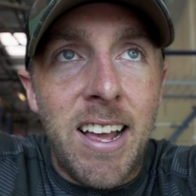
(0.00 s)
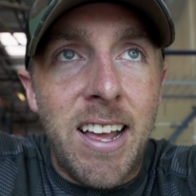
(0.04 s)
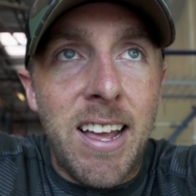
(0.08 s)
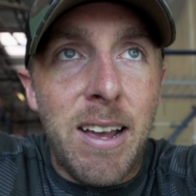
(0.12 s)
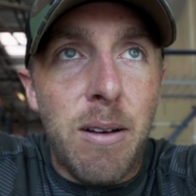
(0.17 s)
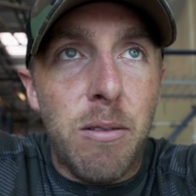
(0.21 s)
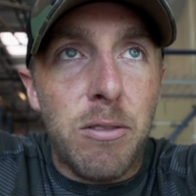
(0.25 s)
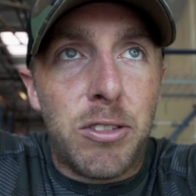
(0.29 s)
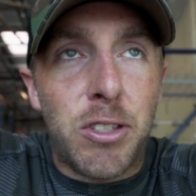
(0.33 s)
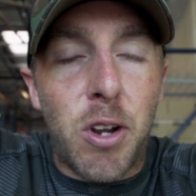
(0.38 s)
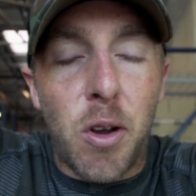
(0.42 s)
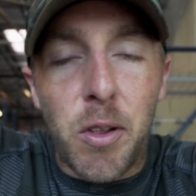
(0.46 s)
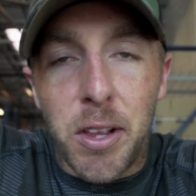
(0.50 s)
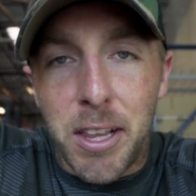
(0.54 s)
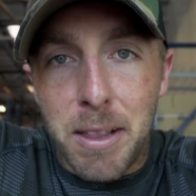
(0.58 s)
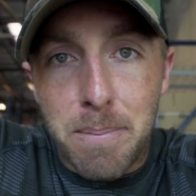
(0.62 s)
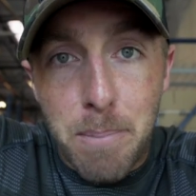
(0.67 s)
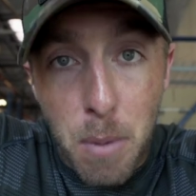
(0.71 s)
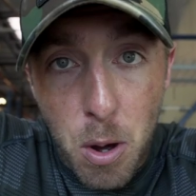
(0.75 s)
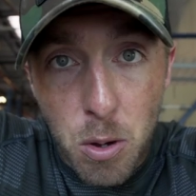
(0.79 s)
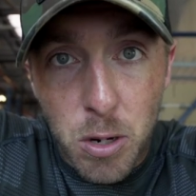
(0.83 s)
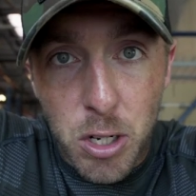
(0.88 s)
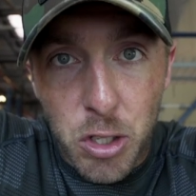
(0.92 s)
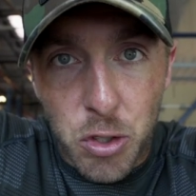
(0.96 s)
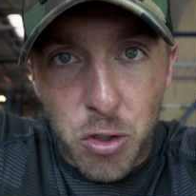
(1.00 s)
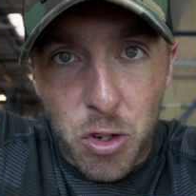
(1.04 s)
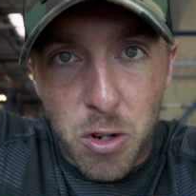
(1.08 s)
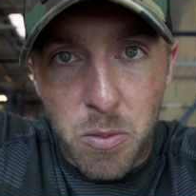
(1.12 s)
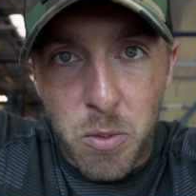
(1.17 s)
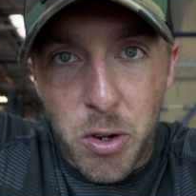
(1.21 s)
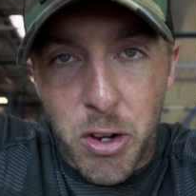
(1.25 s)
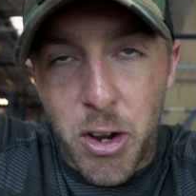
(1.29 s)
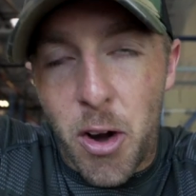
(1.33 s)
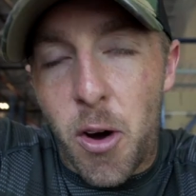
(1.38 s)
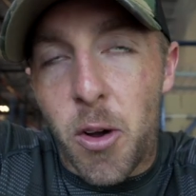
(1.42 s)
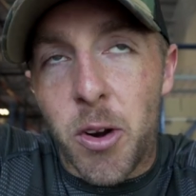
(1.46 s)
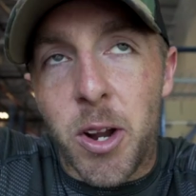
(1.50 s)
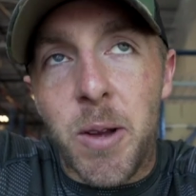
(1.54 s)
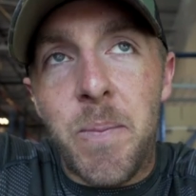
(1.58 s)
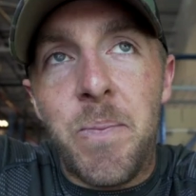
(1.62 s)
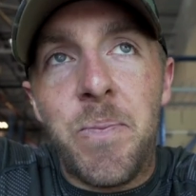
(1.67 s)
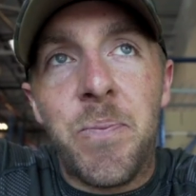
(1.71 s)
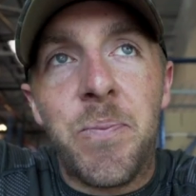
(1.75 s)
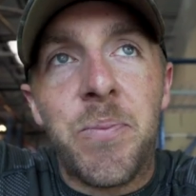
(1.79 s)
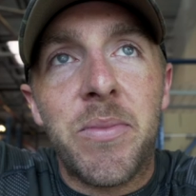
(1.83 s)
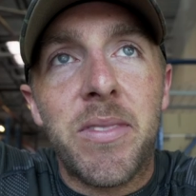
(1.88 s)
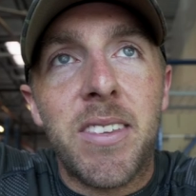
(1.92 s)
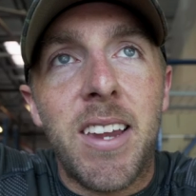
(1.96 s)
It was called like the bonus room, we called it.
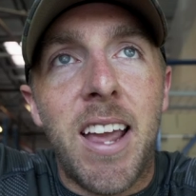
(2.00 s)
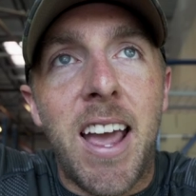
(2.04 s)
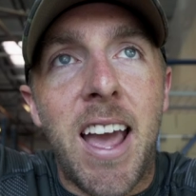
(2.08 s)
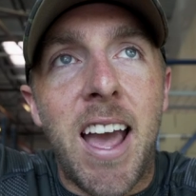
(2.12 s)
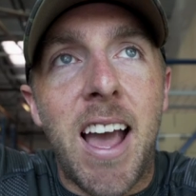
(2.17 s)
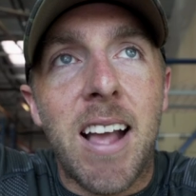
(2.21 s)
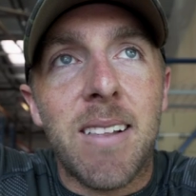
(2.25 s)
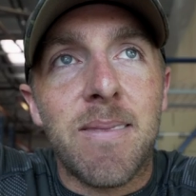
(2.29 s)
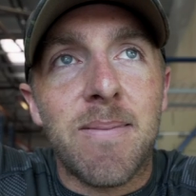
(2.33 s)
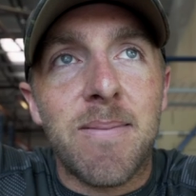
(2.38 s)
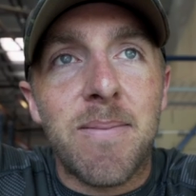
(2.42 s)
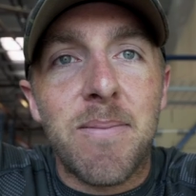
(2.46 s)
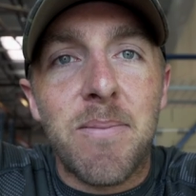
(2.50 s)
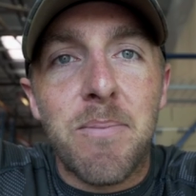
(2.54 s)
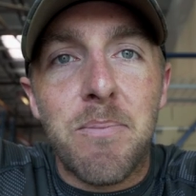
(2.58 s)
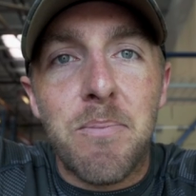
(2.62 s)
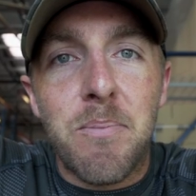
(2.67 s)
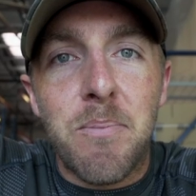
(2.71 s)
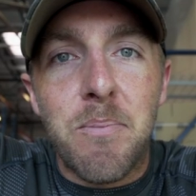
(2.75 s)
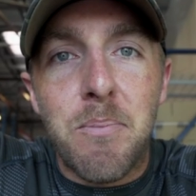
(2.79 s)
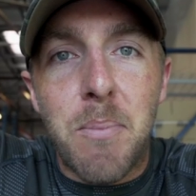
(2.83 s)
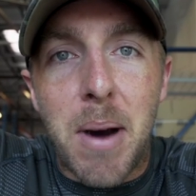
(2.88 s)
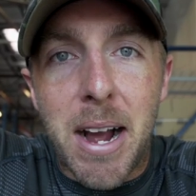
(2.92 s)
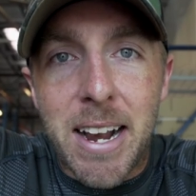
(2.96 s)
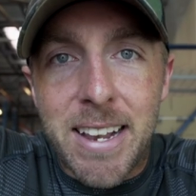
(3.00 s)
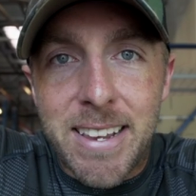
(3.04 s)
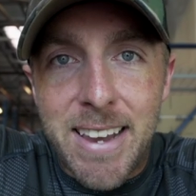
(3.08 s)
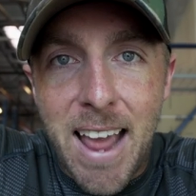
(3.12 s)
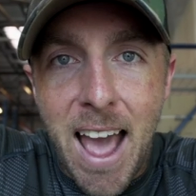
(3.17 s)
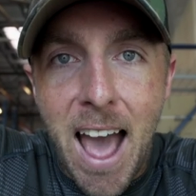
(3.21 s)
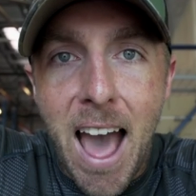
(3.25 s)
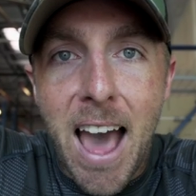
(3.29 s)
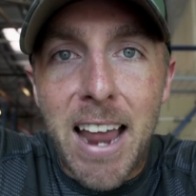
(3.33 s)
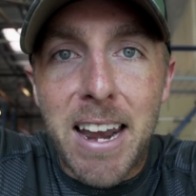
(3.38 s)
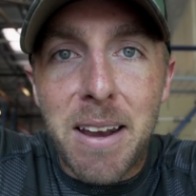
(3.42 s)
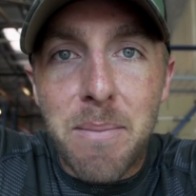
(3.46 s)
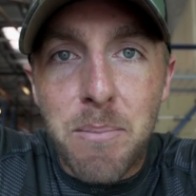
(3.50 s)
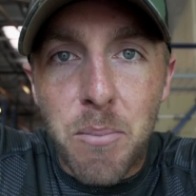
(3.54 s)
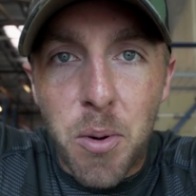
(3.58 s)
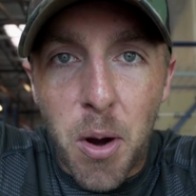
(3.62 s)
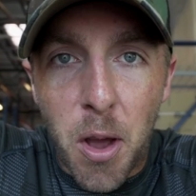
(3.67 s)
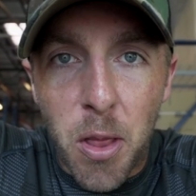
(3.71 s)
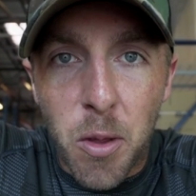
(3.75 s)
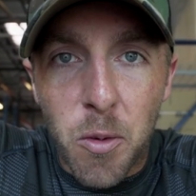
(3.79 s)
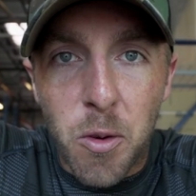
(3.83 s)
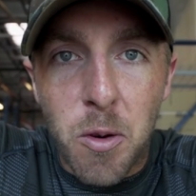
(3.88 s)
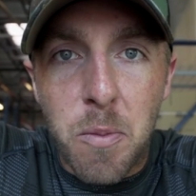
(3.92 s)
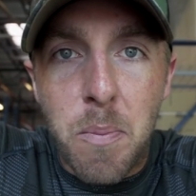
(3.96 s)
And my dad and
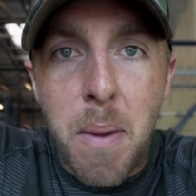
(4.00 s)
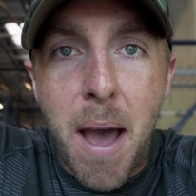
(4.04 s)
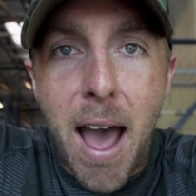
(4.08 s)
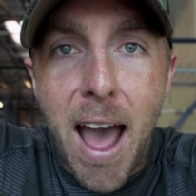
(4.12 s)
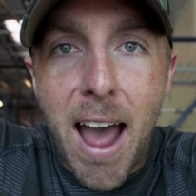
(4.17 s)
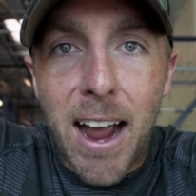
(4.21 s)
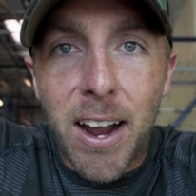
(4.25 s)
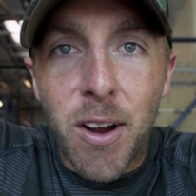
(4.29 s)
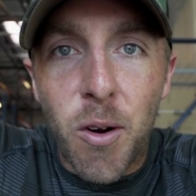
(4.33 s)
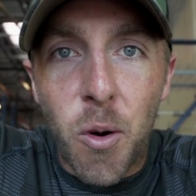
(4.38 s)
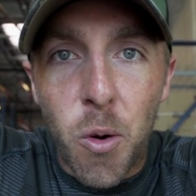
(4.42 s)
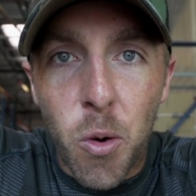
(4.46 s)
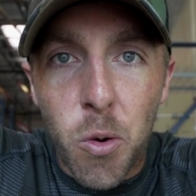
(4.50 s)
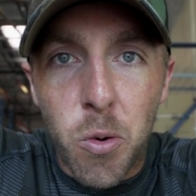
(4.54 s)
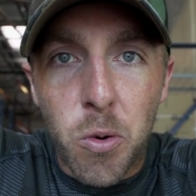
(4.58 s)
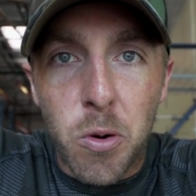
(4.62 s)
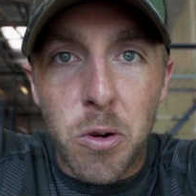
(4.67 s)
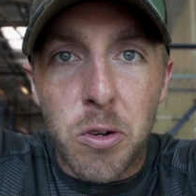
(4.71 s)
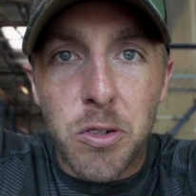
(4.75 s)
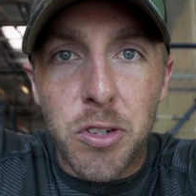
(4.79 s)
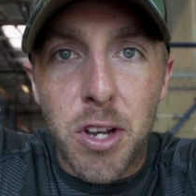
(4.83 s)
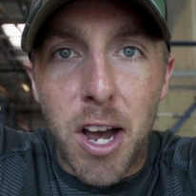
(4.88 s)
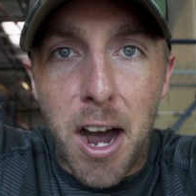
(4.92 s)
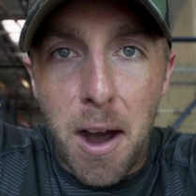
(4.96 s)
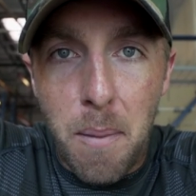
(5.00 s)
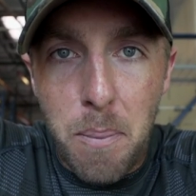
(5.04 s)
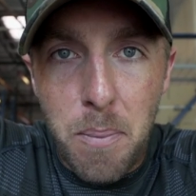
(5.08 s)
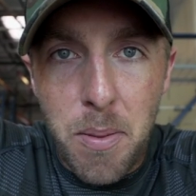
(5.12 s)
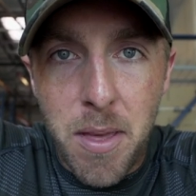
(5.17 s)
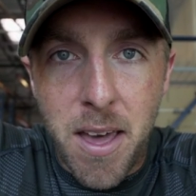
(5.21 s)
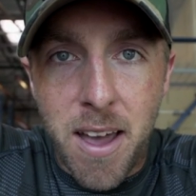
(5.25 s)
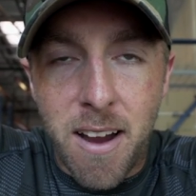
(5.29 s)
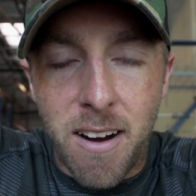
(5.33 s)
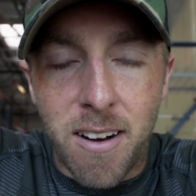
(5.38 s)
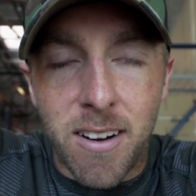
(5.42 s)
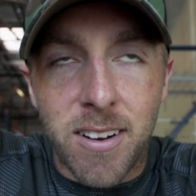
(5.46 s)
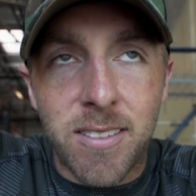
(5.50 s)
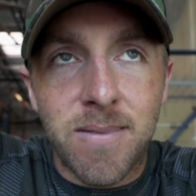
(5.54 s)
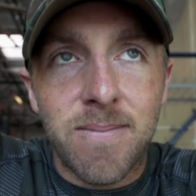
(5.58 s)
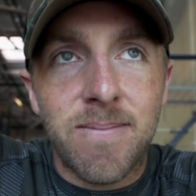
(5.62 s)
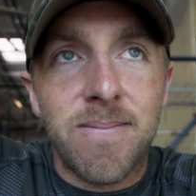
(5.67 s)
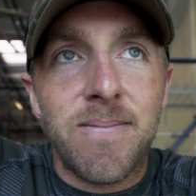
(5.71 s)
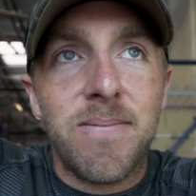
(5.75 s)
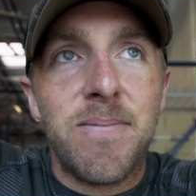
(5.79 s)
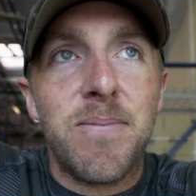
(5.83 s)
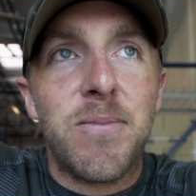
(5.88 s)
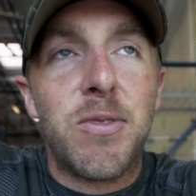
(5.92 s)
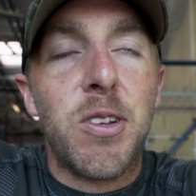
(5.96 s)
brother would pack orders up there.
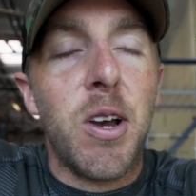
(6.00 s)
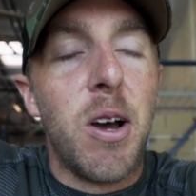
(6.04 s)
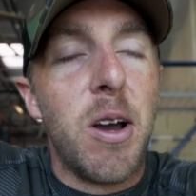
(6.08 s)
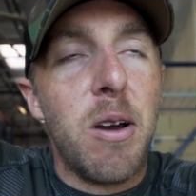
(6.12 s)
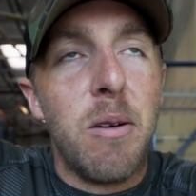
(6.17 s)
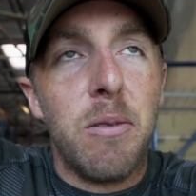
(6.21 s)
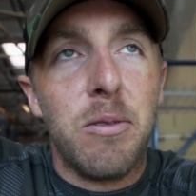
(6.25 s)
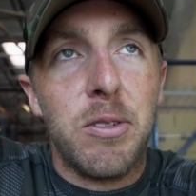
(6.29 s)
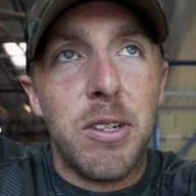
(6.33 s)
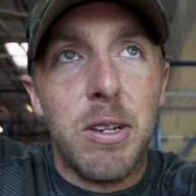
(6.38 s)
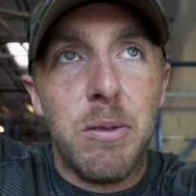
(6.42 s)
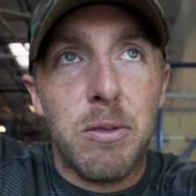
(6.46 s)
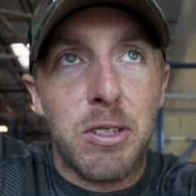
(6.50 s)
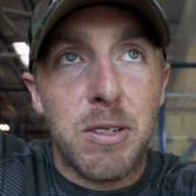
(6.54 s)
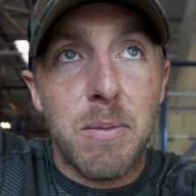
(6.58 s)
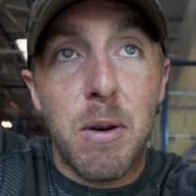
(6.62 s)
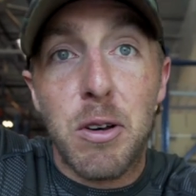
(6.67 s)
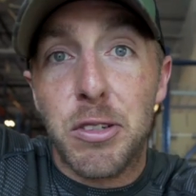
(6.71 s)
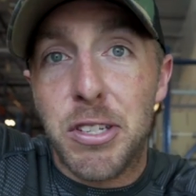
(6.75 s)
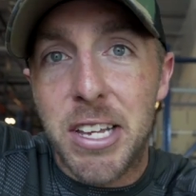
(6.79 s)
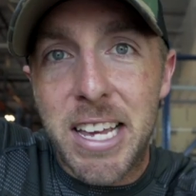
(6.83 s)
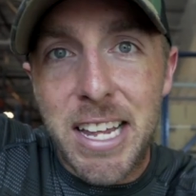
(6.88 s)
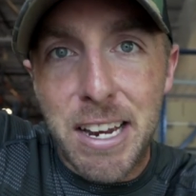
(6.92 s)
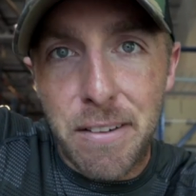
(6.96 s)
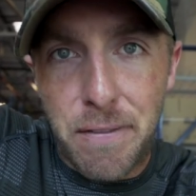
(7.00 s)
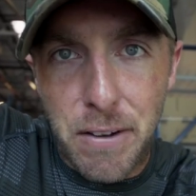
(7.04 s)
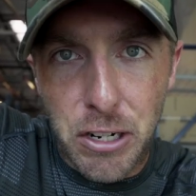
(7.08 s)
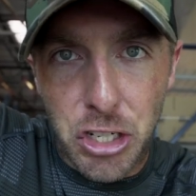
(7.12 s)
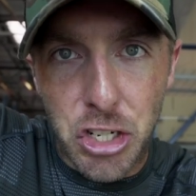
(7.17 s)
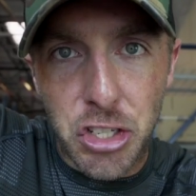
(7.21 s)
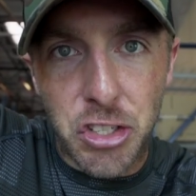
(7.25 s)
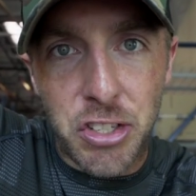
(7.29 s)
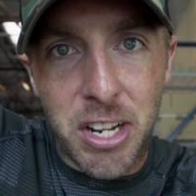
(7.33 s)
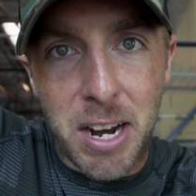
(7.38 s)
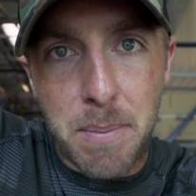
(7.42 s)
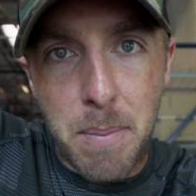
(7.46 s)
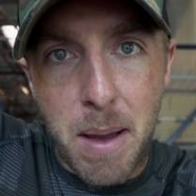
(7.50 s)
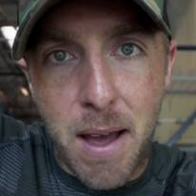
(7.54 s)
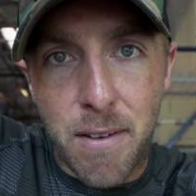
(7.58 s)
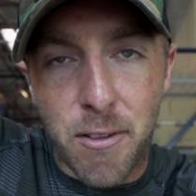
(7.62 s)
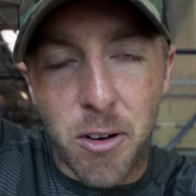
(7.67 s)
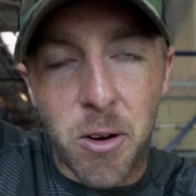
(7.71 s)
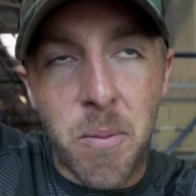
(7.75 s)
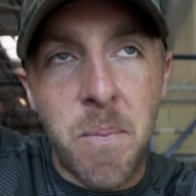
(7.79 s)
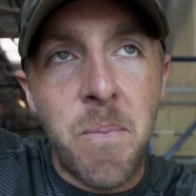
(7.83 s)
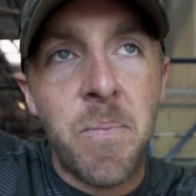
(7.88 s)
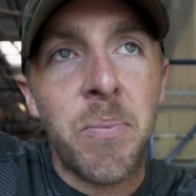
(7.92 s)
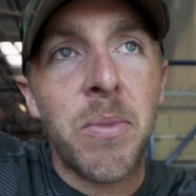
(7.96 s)
So it was the most inefficient setup
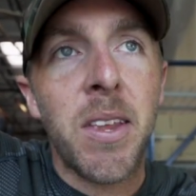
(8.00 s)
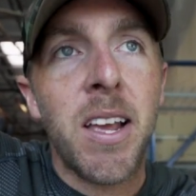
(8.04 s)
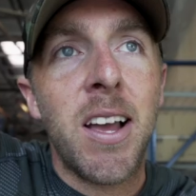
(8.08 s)
ever.